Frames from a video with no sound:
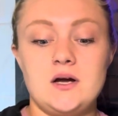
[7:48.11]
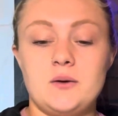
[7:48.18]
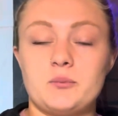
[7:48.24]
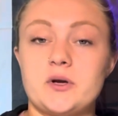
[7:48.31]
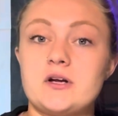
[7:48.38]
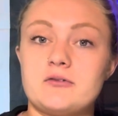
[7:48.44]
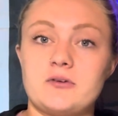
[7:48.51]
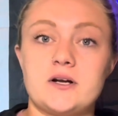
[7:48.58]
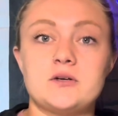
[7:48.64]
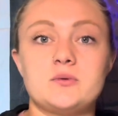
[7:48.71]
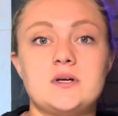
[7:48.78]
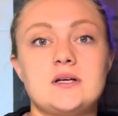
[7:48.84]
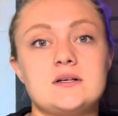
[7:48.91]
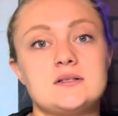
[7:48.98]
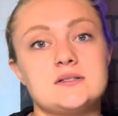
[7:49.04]
bring a friend
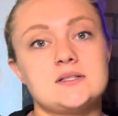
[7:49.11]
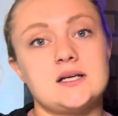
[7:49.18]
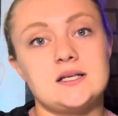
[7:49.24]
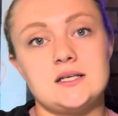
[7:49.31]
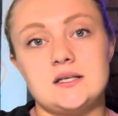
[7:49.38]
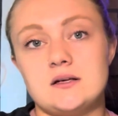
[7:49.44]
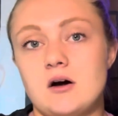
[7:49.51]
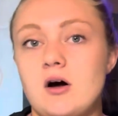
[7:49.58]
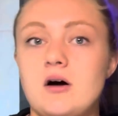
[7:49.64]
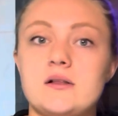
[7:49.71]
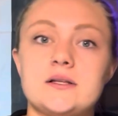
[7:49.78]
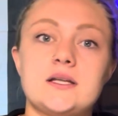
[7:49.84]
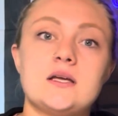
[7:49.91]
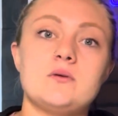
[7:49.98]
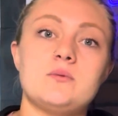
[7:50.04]
weeks, any
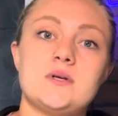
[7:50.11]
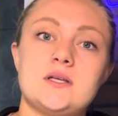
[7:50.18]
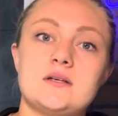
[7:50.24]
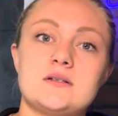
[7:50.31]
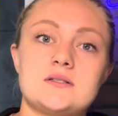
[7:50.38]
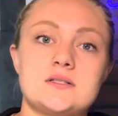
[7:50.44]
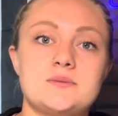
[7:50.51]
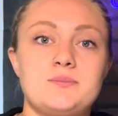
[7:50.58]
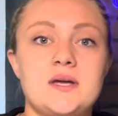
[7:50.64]
holiday weeks,